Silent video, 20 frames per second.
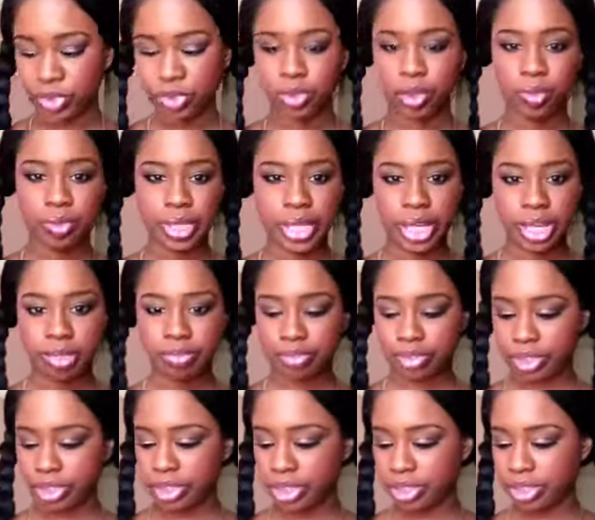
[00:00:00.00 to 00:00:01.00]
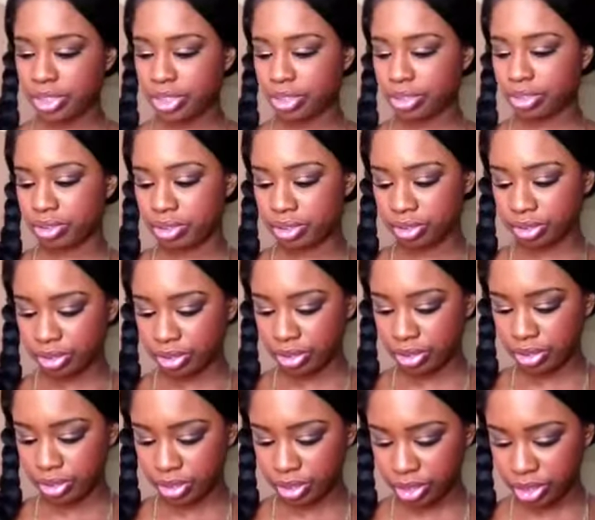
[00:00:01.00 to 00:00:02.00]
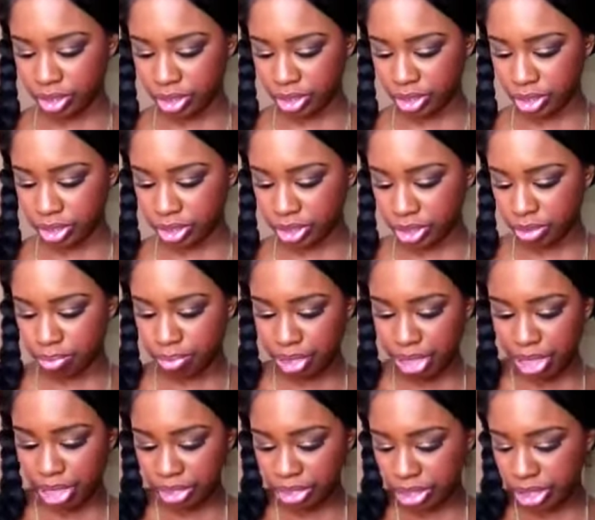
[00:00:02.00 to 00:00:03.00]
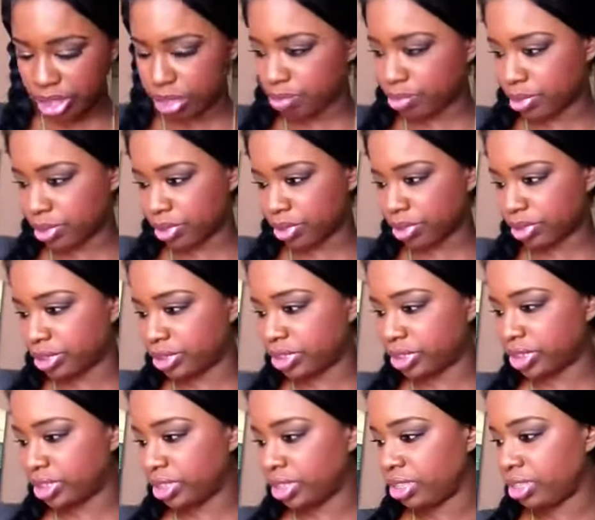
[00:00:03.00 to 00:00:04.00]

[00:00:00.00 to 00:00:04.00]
what we have here is, it's a bag that I bought